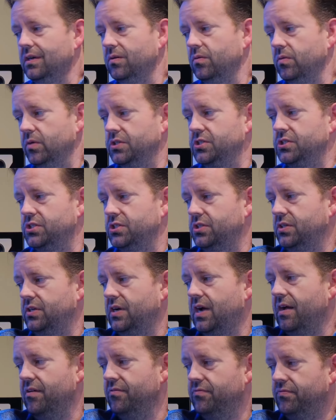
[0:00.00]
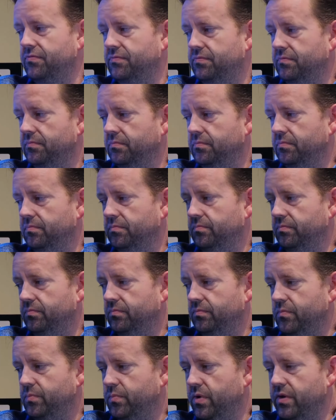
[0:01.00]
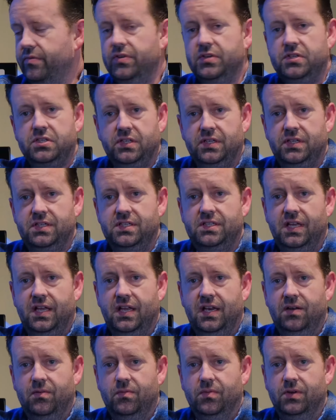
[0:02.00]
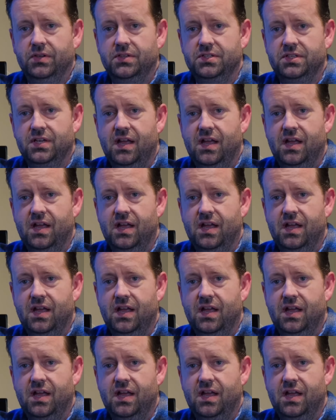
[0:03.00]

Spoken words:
which I've previously stated was,